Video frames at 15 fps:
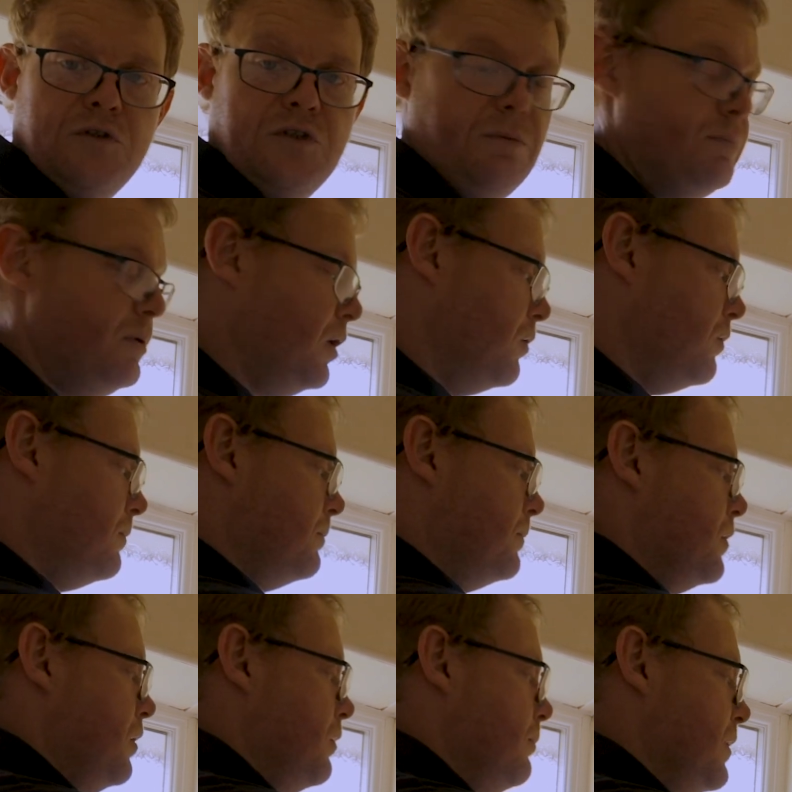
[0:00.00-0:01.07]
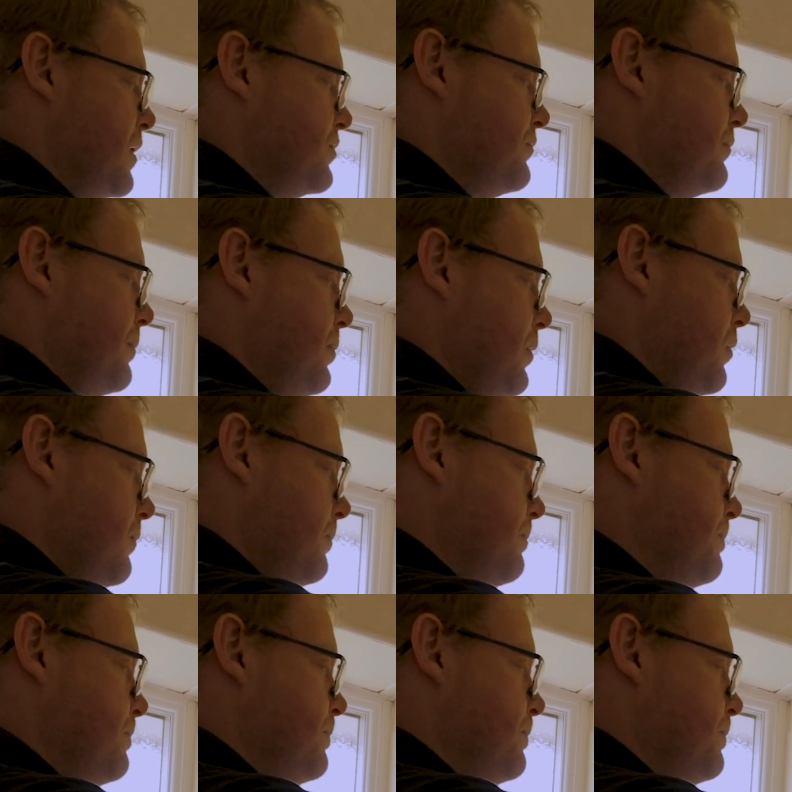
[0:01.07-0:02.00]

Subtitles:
A plug, or masonry plug,